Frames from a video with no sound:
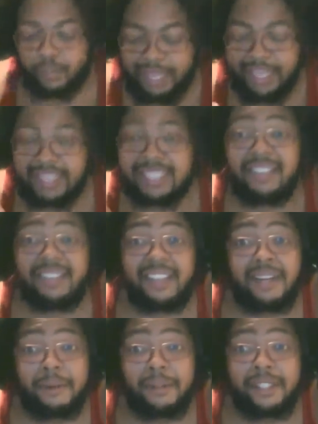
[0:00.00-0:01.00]
Eggs have a
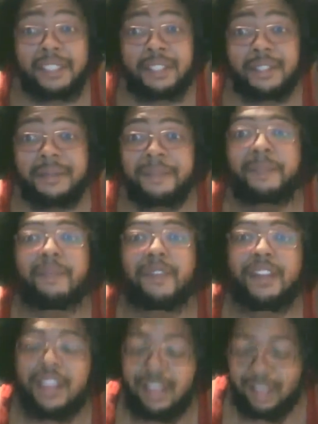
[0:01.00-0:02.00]
lot of protein in it,
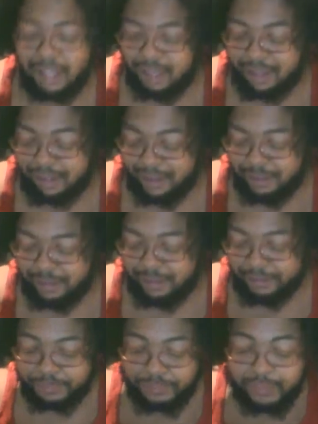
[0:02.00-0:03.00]
and
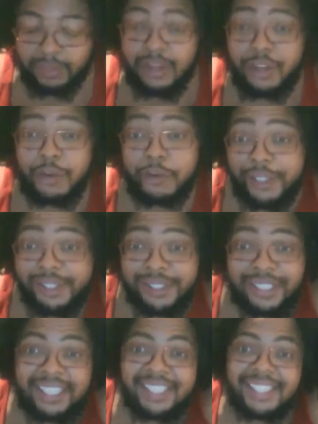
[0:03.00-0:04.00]
grits
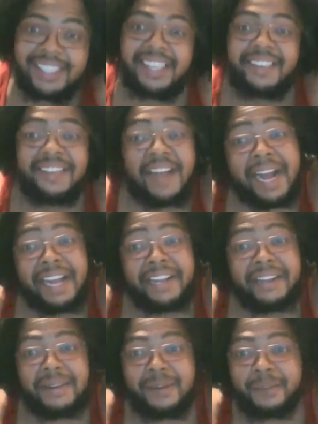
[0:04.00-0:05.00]
has a lot of
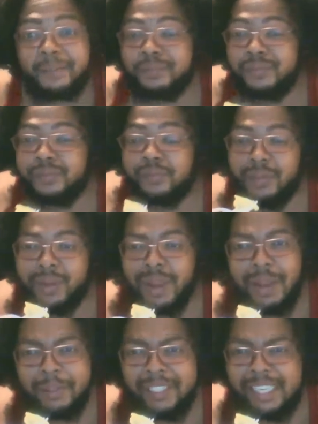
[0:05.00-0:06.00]
iron,
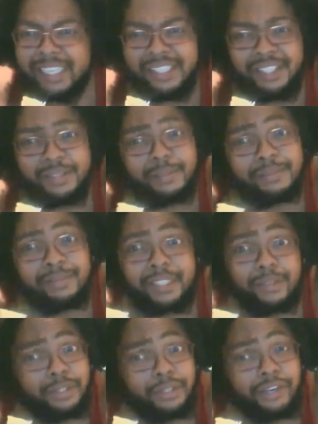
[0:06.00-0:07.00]
potassium.
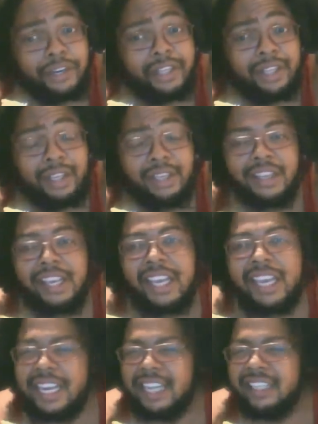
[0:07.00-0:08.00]
That's really a great thing.
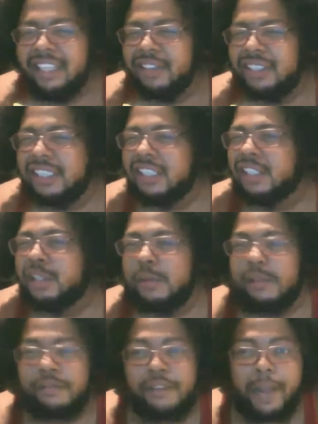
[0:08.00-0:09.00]
I think grits has a little
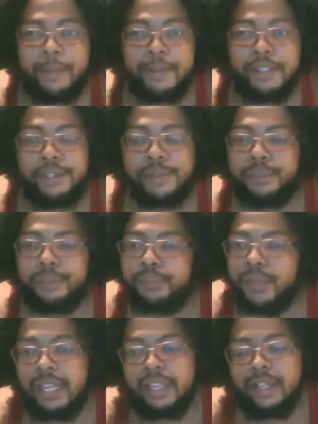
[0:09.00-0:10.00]
bit of fiber too.
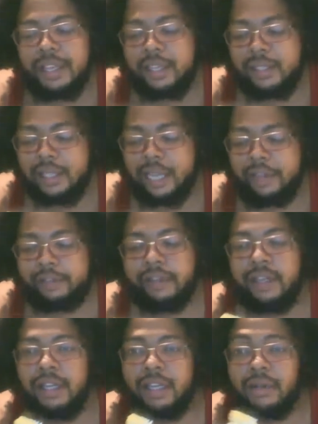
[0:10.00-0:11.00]
And I think eggs have.
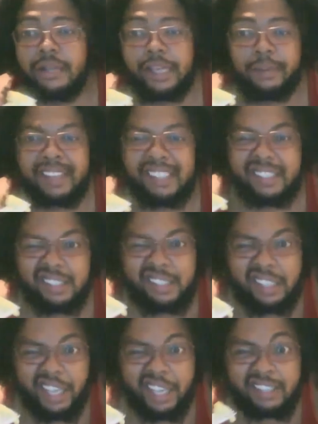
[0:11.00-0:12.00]
It makes you a
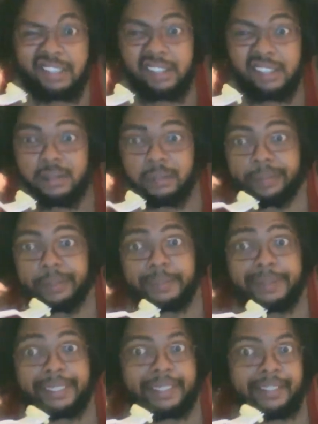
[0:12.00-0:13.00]
little gassy. I'm
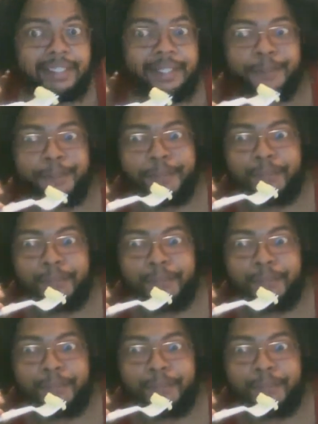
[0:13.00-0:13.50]
sad now.